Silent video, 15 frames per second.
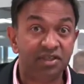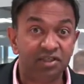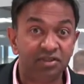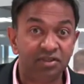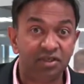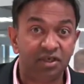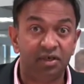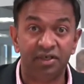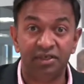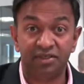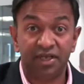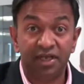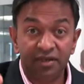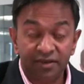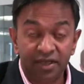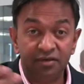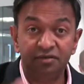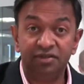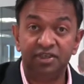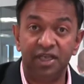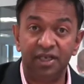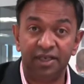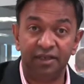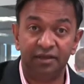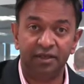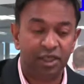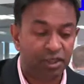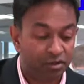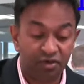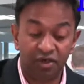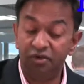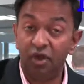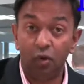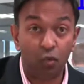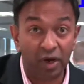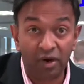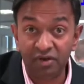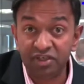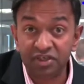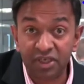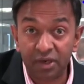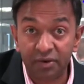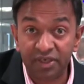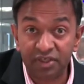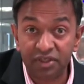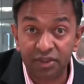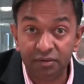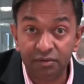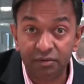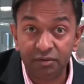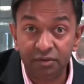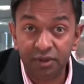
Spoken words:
this size that you're selling. You don't know where it's going to.